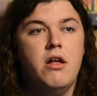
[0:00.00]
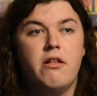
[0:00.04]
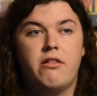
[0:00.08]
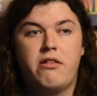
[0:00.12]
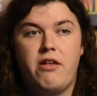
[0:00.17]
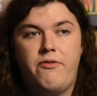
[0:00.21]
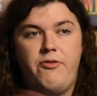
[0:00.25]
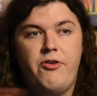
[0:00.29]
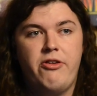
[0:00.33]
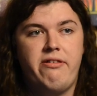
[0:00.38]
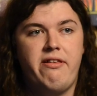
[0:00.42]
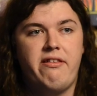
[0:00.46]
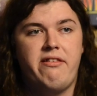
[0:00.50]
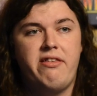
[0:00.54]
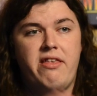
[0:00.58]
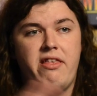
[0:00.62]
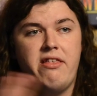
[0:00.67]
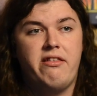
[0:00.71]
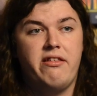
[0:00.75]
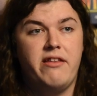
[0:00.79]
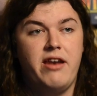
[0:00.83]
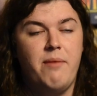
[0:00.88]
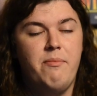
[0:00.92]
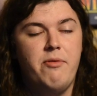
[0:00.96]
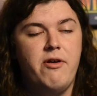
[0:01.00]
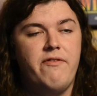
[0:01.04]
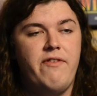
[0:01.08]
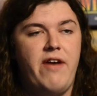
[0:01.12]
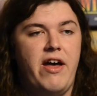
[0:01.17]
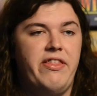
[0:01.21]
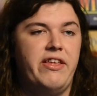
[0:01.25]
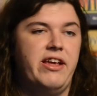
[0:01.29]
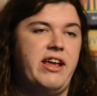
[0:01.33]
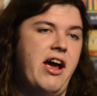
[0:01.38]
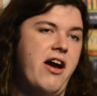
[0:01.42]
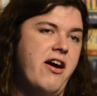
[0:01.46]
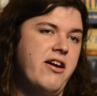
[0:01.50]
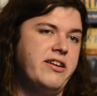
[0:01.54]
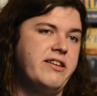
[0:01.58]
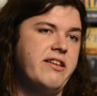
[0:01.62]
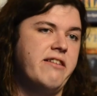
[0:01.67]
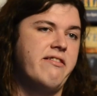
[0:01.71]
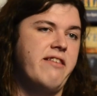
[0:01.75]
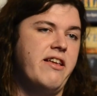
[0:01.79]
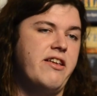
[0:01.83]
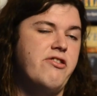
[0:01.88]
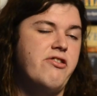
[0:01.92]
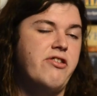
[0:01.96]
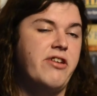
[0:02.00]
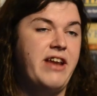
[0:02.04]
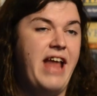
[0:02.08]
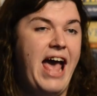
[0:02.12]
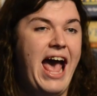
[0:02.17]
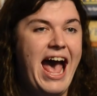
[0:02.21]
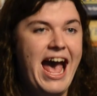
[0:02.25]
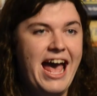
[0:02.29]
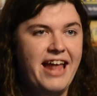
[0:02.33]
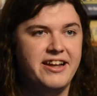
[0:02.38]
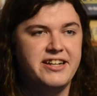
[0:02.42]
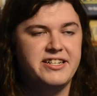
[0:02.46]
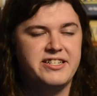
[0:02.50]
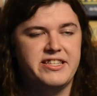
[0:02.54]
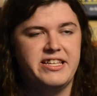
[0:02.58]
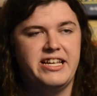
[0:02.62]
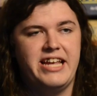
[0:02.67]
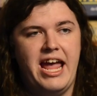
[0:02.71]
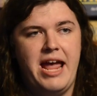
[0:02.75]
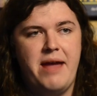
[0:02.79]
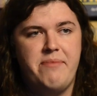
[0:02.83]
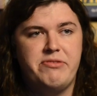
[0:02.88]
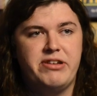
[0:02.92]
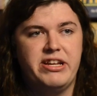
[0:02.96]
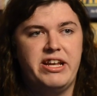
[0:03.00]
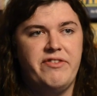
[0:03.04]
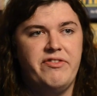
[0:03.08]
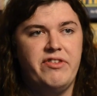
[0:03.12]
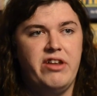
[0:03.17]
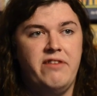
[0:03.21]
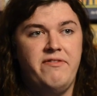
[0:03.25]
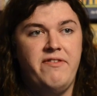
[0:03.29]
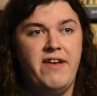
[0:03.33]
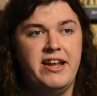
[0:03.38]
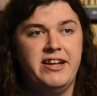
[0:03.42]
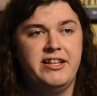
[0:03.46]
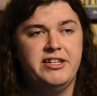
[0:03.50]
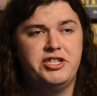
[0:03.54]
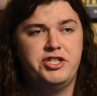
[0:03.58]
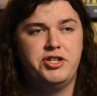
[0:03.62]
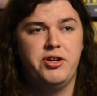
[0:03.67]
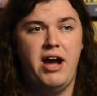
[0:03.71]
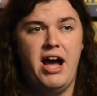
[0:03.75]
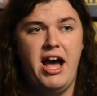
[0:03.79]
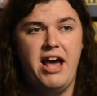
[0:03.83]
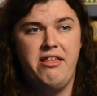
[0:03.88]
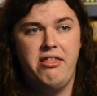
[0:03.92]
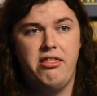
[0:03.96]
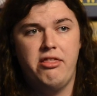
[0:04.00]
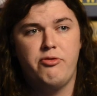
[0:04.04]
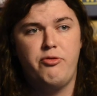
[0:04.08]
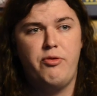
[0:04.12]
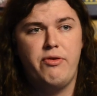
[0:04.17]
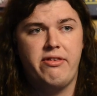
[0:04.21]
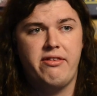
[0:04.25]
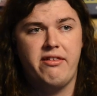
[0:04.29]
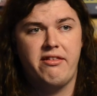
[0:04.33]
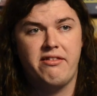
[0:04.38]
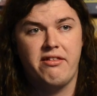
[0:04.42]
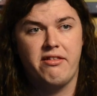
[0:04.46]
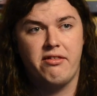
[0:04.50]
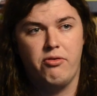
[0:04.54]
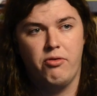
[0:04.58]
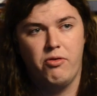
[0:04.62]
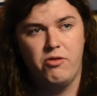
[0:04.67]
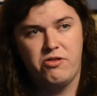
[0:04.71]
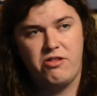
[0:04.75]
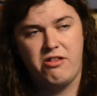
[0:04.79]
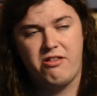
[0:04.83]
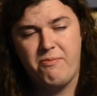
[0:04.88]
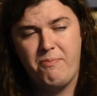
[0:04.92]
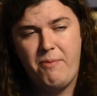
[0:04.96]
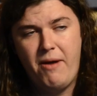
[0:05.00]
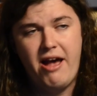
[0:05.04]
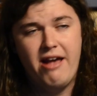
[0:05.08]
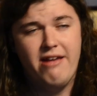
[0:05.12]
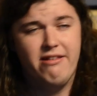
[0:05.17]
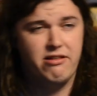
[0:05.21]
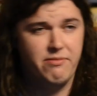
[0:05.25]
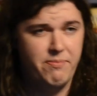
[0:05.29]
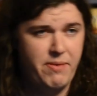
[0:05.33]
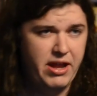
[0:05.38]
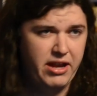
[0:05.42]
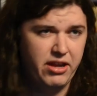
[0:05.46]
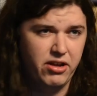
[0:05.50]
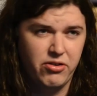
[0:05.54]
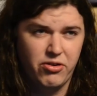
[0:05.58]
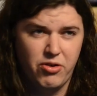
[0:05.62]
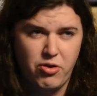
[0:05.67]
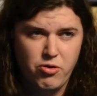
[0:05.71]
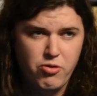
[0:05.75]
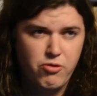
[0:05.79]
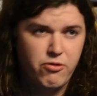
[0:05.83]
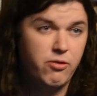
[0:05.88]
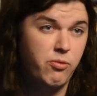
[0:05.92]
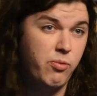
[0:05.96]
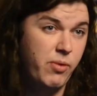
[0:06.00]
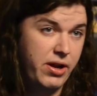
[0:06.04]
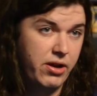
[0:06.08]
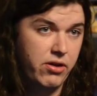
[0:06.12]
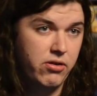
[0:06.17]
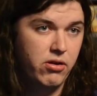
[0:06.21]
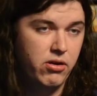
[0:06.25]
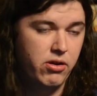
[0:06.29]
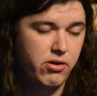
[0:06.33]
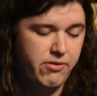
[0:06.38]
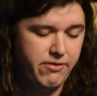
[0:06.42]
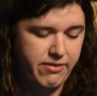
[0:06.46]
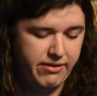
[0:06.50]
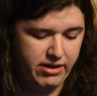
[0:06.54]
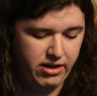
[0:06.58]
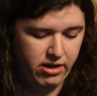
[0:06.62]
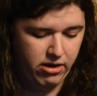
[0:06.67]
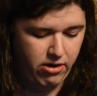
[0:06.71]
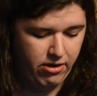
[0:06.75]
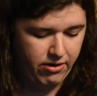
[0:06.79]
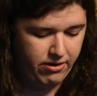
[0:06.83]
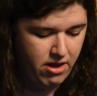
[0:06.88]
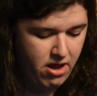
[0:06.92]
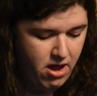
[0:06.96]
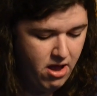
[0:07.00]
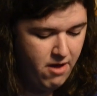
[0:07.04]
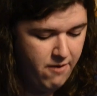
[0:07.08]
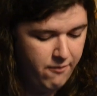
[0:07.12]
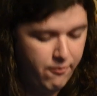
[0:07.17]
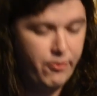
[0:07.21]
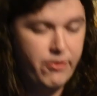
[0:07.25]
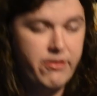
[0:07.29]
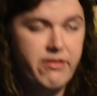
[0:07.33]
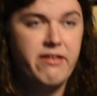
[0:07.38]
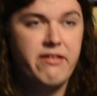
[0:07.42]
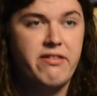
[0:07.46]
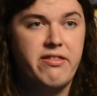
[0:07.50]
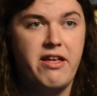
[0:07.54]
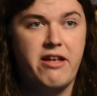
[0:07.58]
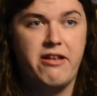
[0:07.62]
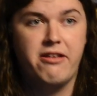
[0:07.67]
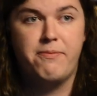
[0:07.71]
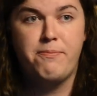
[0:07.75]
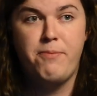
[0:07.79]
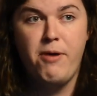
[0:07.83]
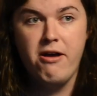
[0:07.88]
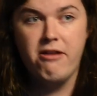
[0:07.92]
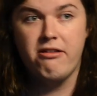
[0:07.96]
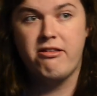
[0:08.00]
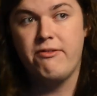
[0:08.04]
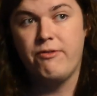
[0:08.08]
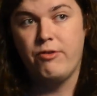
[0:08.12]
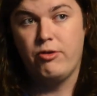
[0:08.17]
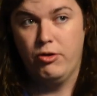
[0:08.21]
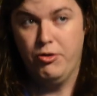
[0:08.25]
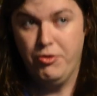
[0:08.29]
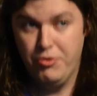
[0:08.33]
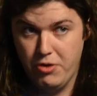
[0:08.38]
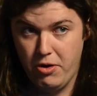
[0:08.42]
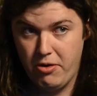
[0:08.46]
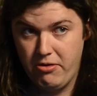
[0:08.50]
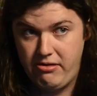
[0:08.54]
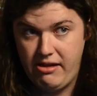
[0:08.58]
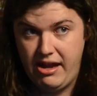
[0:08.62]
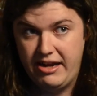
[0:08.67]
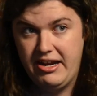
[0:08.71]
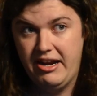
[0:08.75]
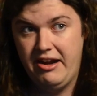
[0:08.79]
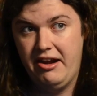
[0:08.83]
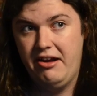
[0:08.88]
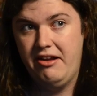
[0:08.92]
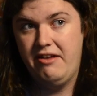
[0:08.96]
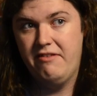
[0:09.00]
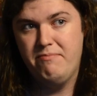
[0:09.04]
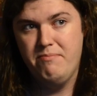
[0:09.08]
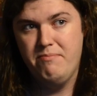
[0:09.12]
So for instance, there's a number of other characters that you can add into the game to give an advantage to either the Resistance or the spies, depending on who's winning or losing a lot. For instance, there's Percival, who knows the identity of